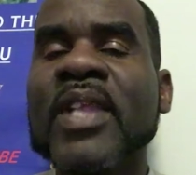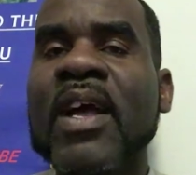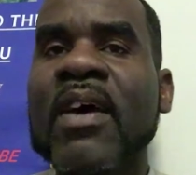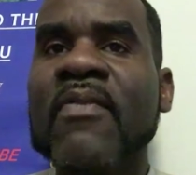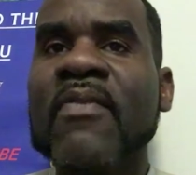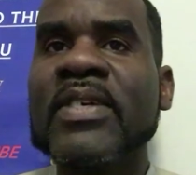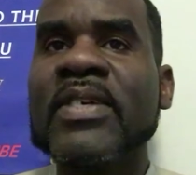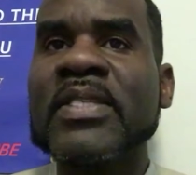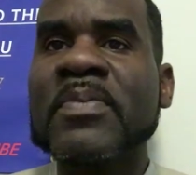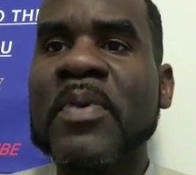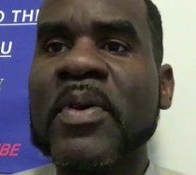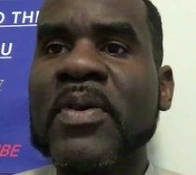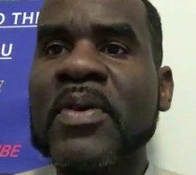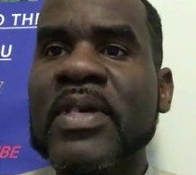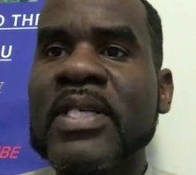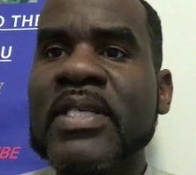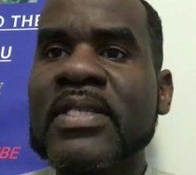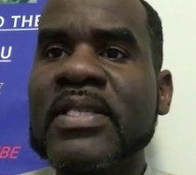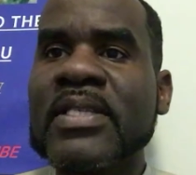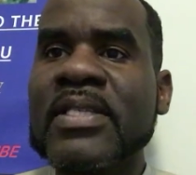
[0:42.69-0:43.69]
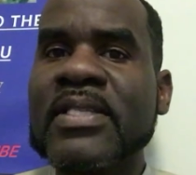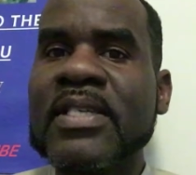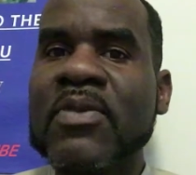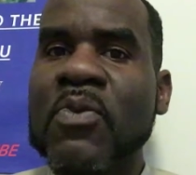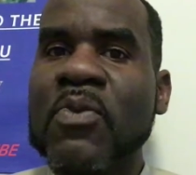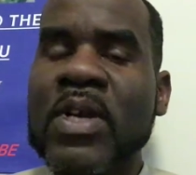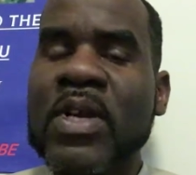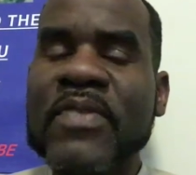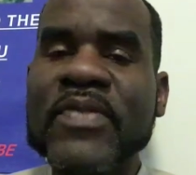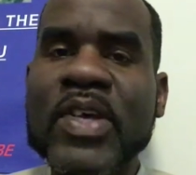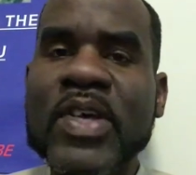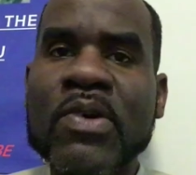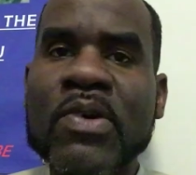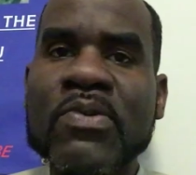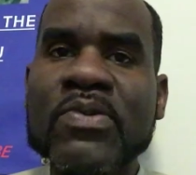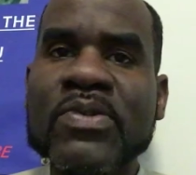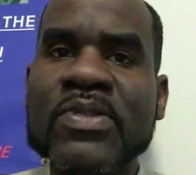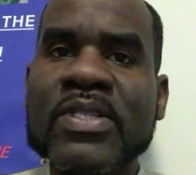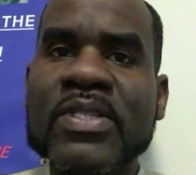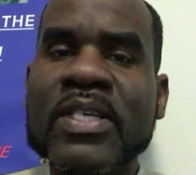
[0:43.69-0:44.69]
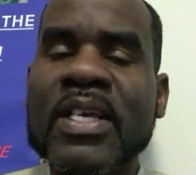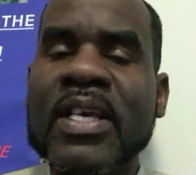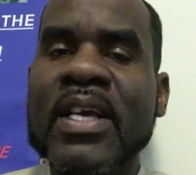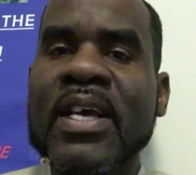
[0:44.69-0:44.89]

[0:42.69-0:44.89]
of experiences. And one of those